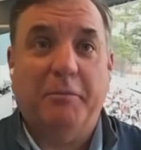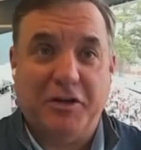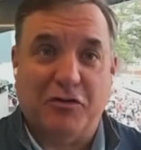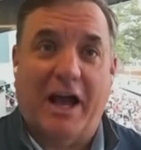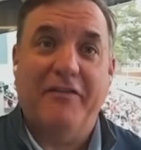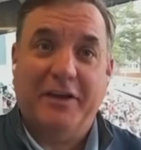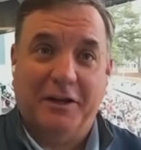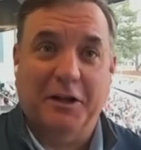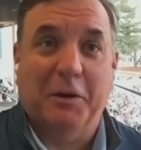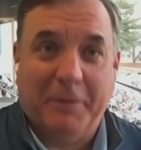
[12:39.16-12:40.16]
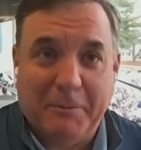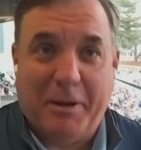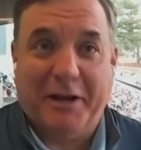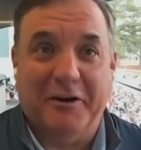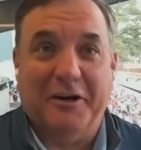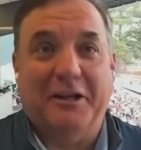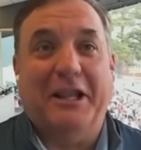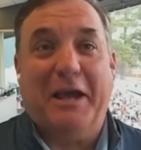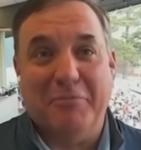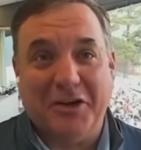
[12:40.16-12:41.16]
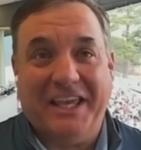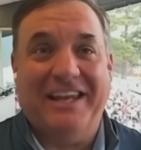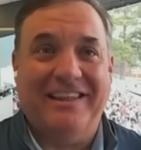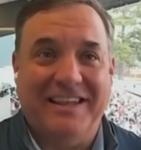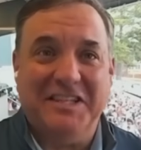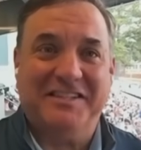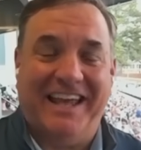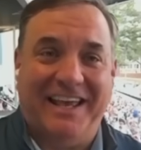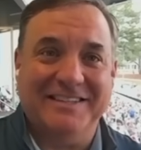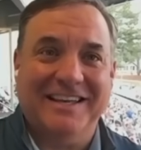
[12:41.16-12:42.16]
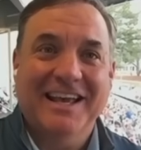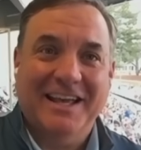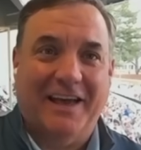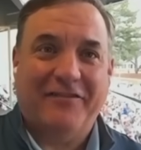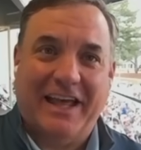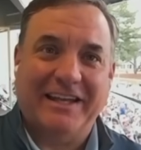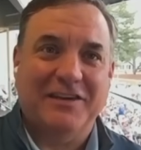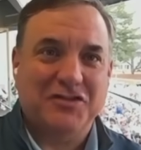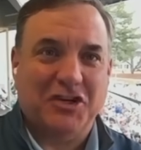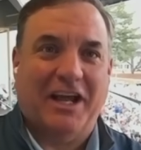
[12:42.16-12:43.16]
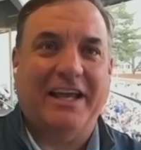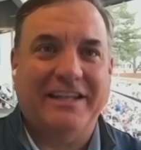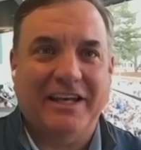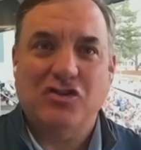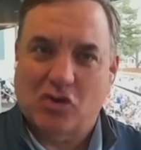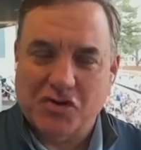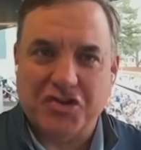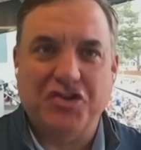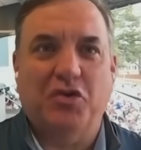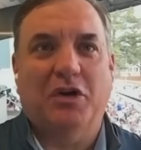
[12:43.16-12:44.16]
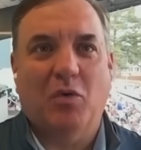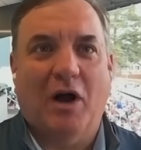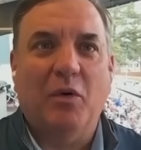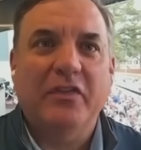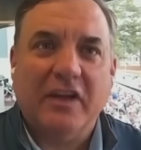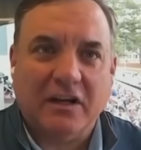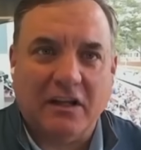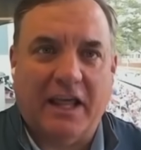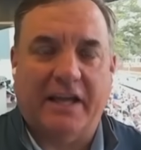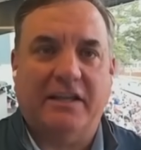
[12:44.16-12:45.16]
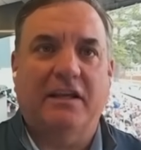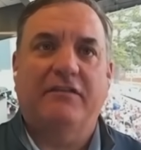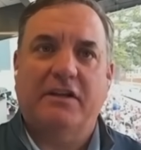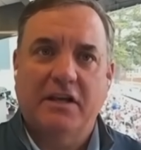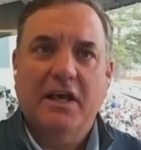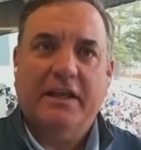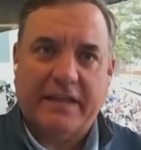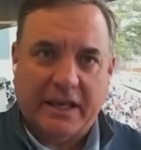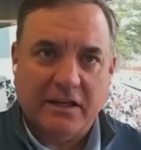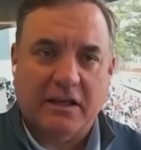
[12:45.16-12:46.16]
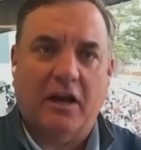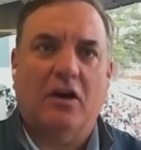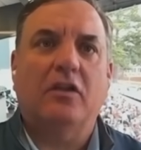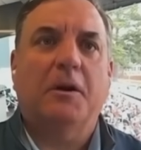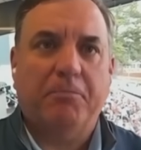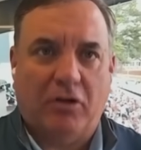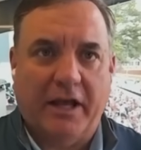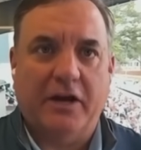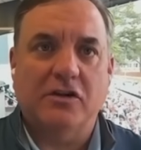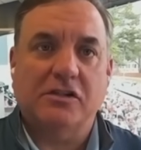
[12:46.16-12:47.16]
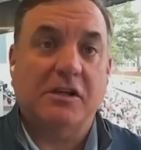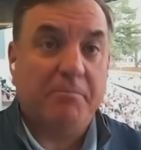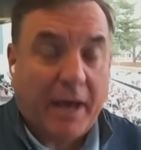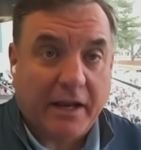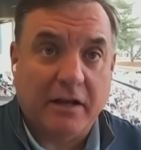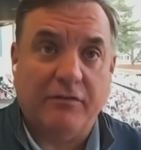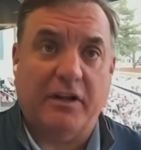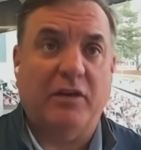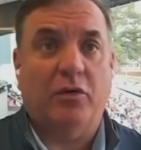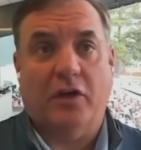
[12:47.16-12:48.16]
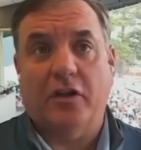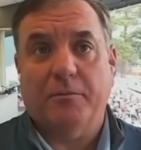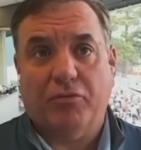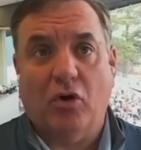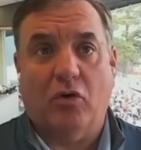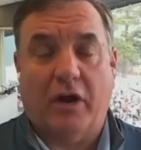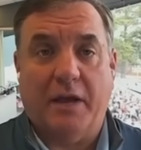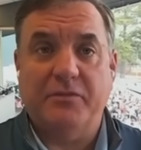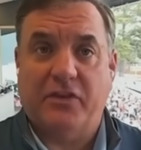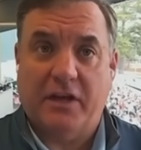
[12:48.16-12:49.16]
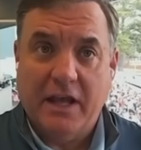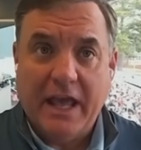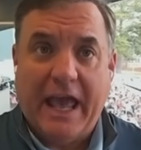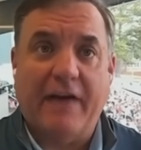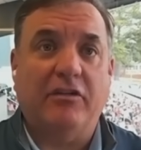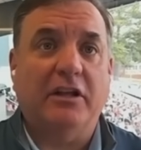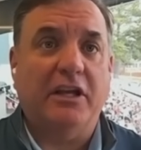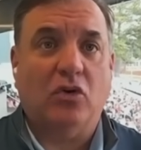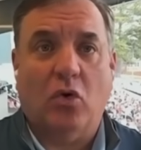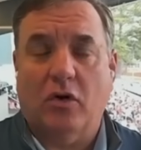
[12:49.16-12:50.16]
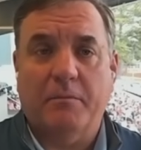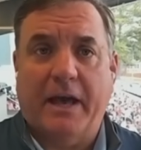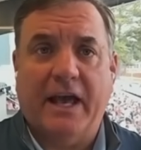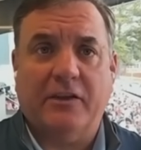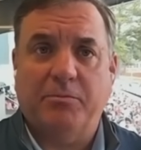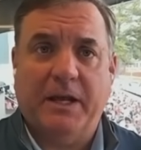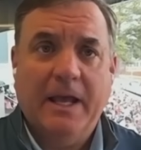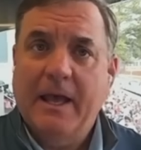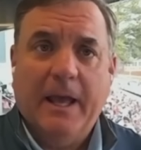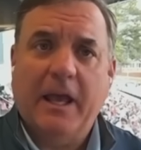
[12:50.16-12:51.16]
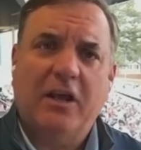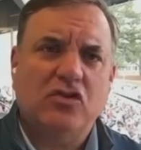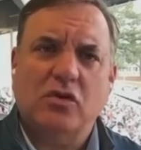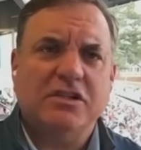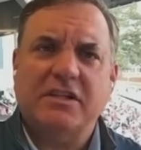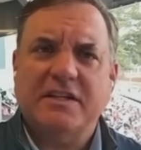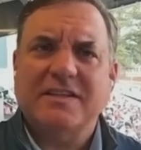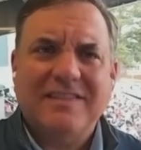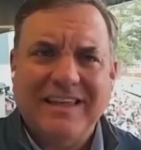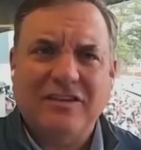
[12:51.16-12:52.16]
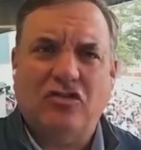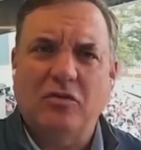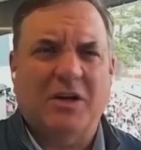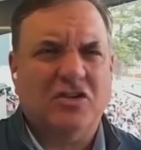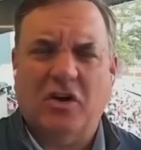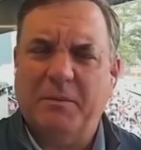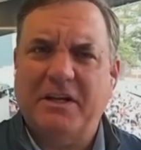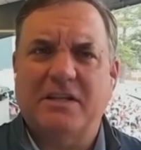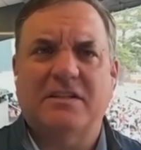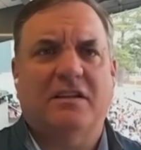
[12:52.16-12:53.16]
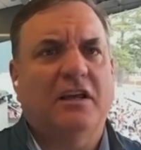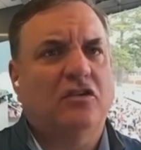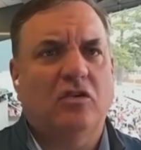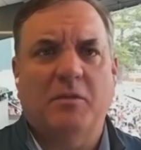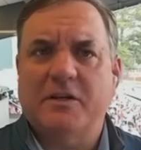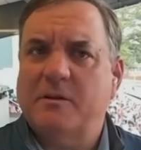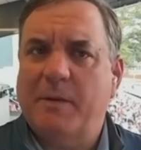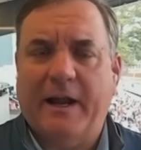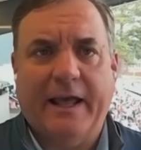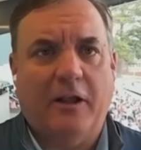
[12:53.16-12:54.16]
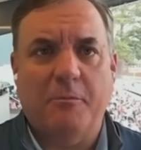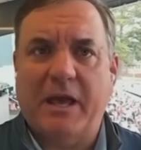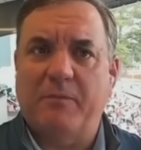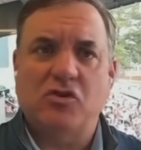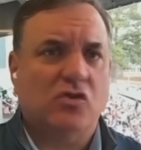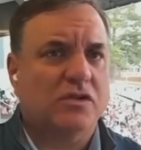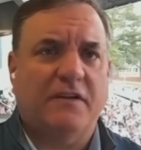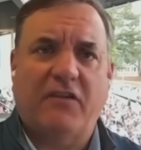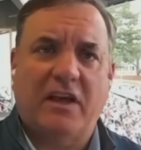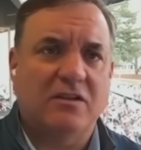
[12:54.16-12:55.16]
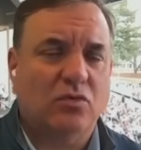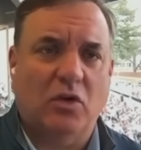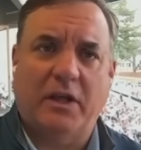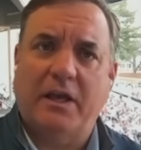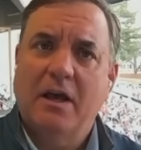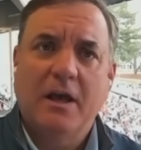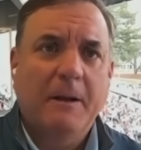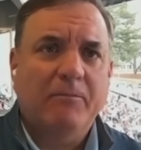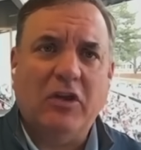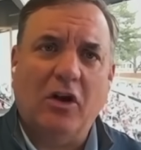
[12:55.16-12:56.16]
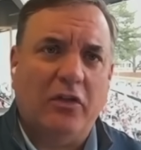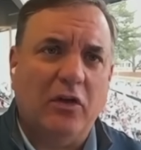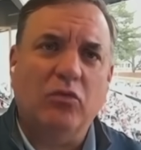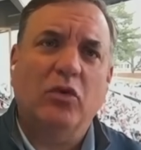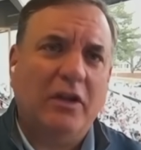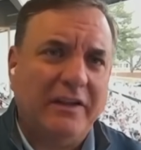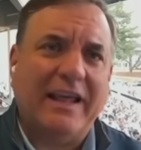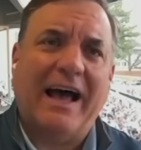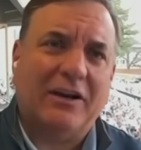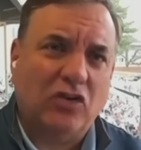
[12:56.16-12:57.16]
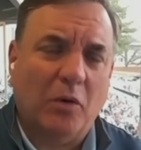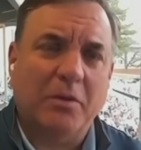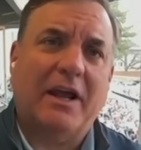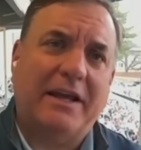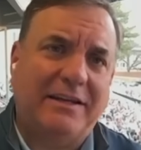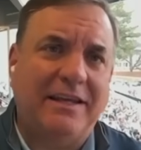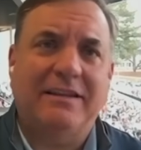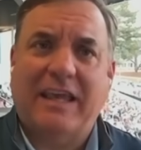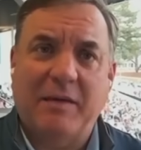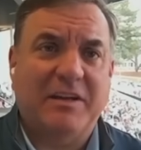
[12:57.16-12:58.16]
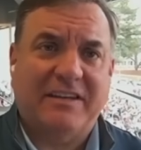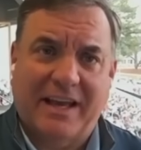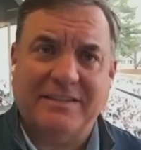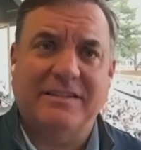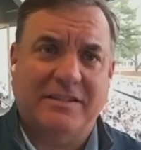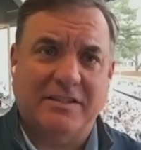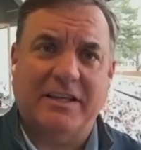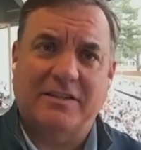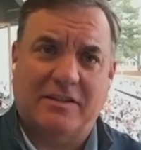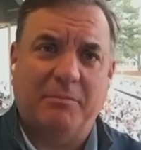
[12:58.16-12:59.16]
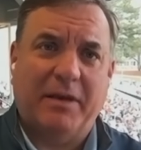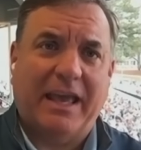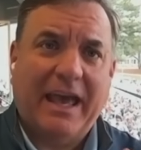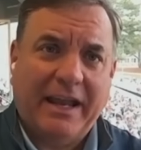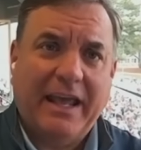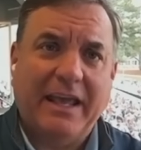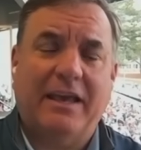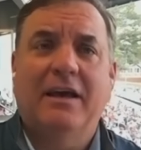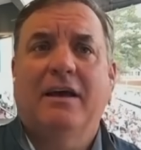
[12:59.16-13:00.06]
he'll be driving a little bit better in a Lamborghini these days. If that gives you an idea, Georgia doing well with their collective and taking care of their players competitively with other programs that have elite quarterbacks. But eh, Georgia doesn't think too much. Kirby doesn't think too much about Alabama. Georgia fans really you know, the, really the October 19th game at Texas is, is the big headache.